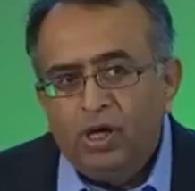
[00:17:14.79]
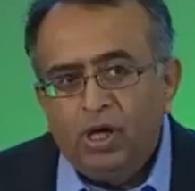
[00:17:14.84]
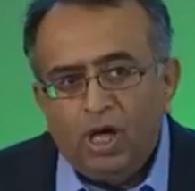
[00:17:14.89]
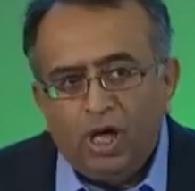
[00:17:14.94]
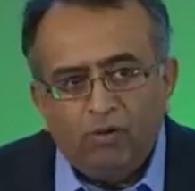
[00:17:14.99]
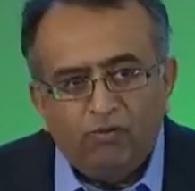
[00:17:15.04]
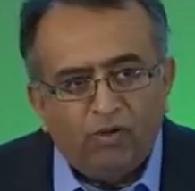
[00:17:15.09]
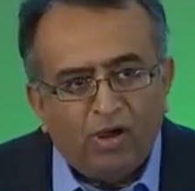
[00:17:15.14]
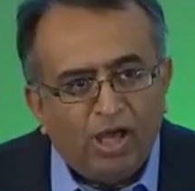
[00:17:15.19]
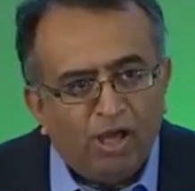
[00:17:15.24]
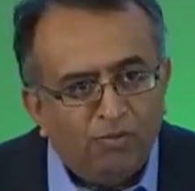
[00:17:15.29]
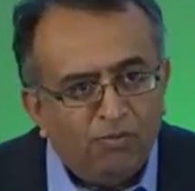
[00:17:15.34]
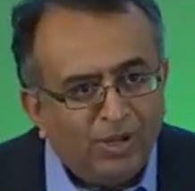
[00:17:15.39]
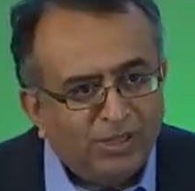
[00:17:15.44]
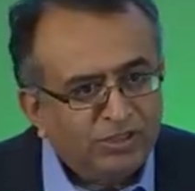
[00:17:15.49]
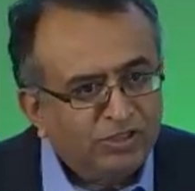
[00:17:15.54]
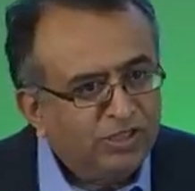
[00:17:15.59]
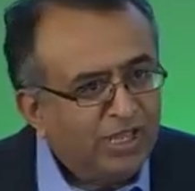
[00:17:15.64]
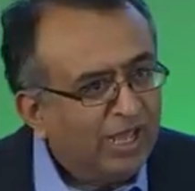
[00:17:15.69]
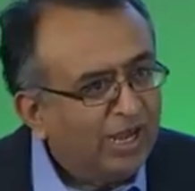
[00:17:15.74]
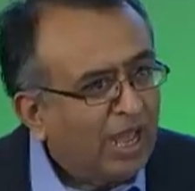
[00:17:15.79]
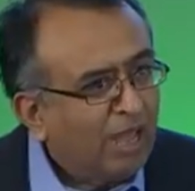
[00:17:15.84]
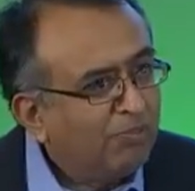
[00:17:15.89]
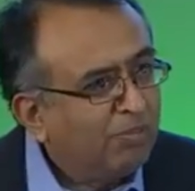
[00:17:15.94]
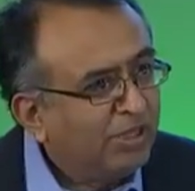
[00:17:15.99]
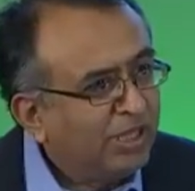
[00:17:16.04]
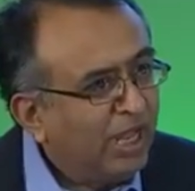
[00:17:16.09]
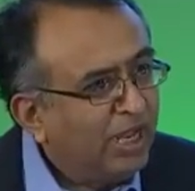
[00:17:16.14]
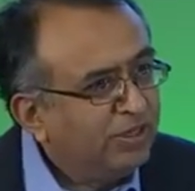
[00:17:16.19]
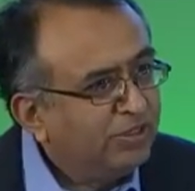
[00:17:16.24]
of how much their
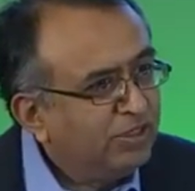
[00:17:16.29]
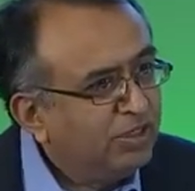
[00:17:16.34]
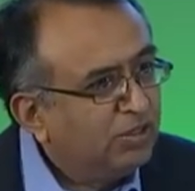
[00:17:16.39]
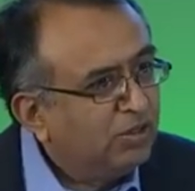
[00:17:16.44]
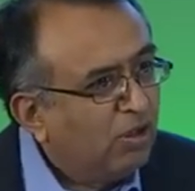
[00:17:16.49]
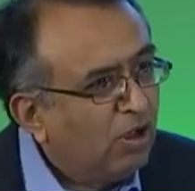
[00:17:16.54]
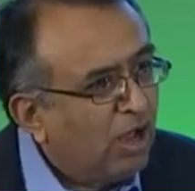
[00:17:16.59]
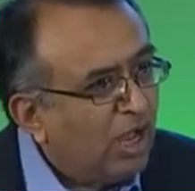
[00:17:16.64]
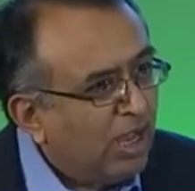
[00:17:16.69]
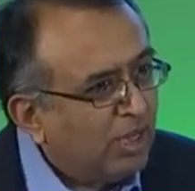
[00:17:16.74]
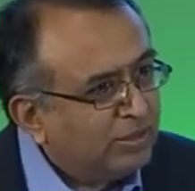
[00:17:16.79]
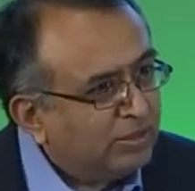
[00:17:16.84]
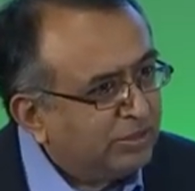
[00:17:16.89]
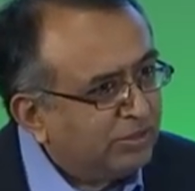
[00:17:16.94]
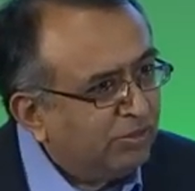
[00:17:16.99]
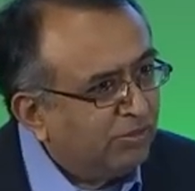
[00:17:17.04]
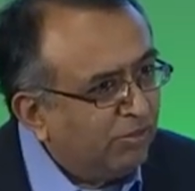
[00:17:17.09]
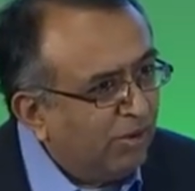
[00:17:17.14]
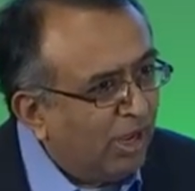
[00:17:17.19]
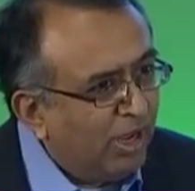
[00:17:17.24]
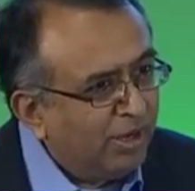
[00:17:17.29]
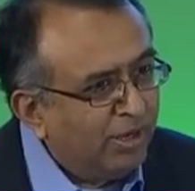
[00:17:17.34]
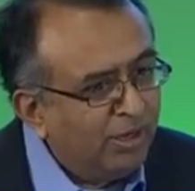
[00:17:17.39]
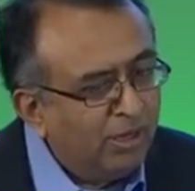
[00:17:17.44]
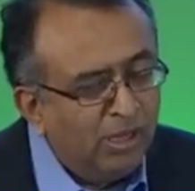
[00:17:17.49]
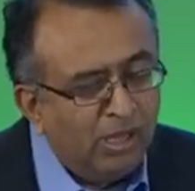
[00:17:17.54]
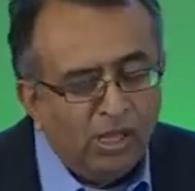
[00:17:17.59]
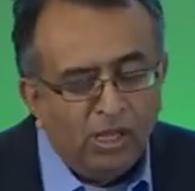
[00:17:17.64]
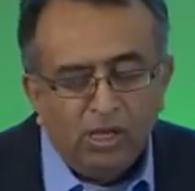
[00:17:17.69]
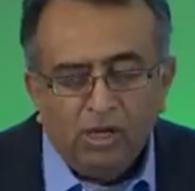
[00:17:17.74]
application costs to run
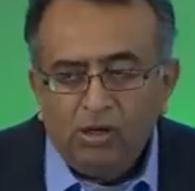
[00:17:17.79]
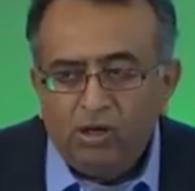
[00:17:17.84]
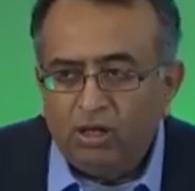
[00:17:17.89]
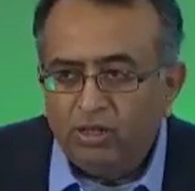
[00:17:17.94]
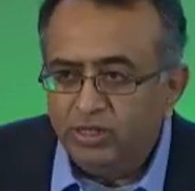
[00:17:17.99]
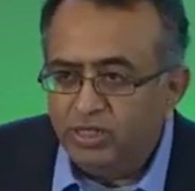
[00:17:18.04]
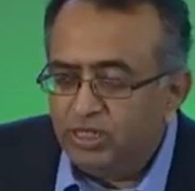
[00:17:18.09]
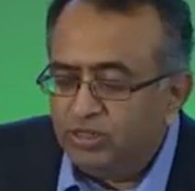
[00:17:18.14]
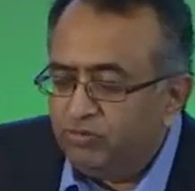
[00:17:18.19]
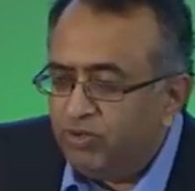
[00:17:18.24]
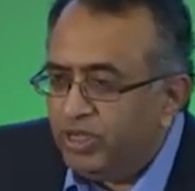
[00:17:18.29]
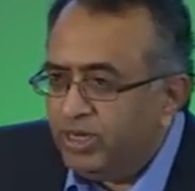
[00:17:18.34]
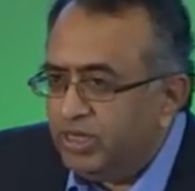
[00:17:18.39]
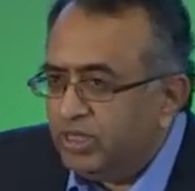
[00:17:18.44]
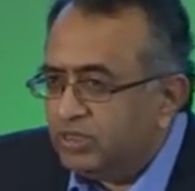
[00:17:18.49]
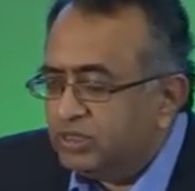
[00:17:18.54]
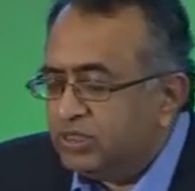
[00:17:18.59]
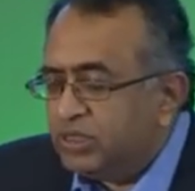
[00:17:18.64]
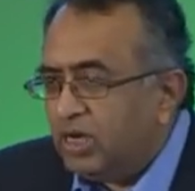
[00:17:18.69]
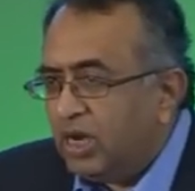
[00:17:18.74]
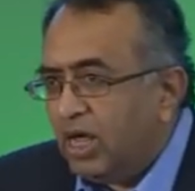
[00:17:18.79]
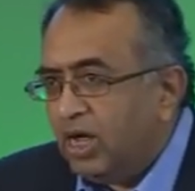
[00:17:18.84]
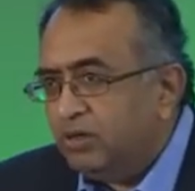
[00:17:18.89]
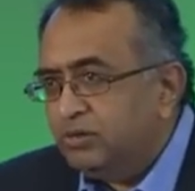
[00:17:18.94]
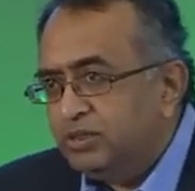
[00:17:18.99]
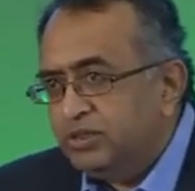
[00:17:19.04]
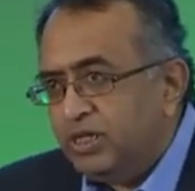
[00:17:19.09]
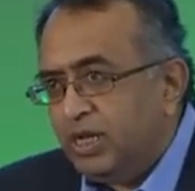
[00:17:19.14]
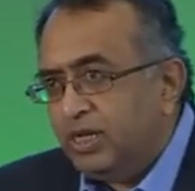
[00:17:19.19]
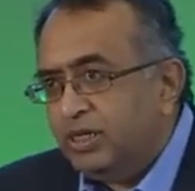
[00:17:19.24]
on these various
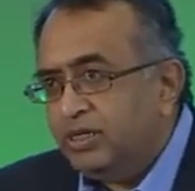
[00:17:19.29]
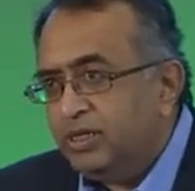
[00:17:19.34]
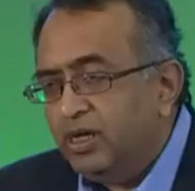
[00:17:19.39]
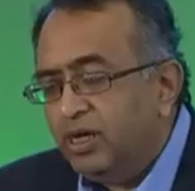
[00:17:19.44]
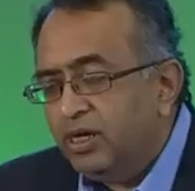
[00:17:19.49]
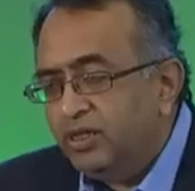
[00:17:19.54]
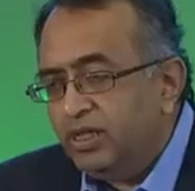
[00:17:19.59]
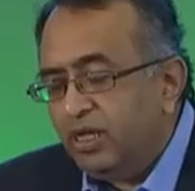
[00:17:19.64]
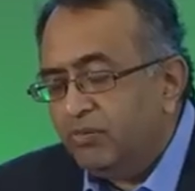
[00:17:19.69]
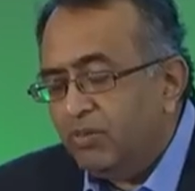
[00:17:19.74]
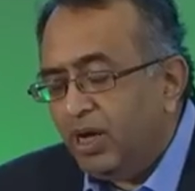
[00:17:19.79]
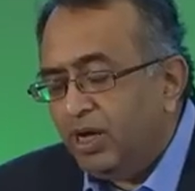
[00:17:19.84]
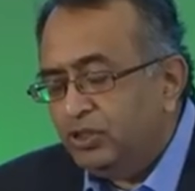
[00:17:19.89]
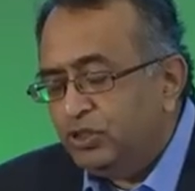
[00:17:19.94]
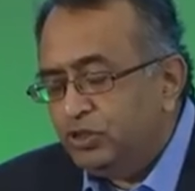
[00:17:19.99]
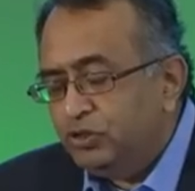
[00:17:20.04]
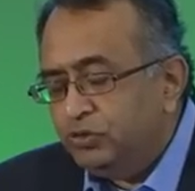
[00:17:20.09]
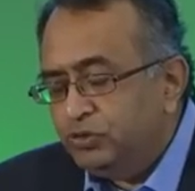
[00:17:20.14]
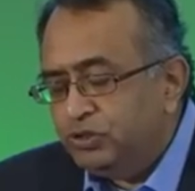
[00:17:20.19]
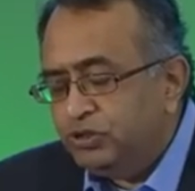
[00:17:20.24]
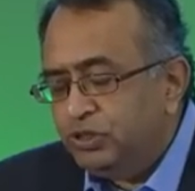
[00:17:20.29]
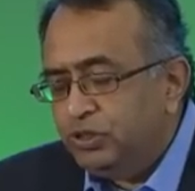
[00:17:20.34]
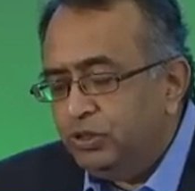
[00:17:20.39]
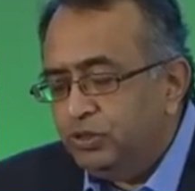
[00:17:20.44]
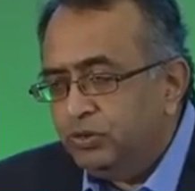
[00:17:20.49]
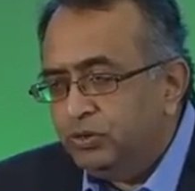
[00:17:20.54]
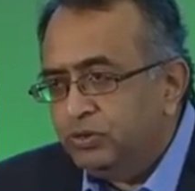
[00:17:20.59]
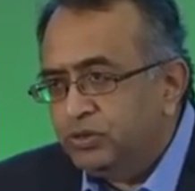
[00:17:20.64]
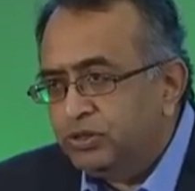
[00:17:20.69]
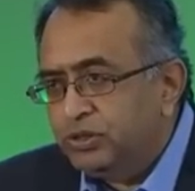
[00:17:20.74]
clouds that uh, they might choose to
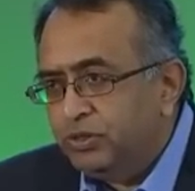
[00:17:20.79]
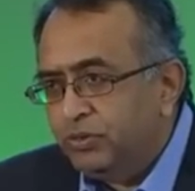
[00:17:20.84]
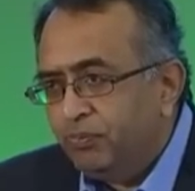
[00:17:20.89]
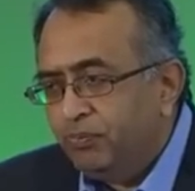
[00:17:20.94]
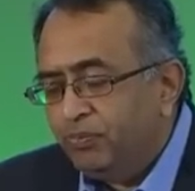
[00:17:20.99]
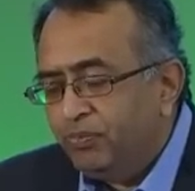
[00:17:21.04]
use.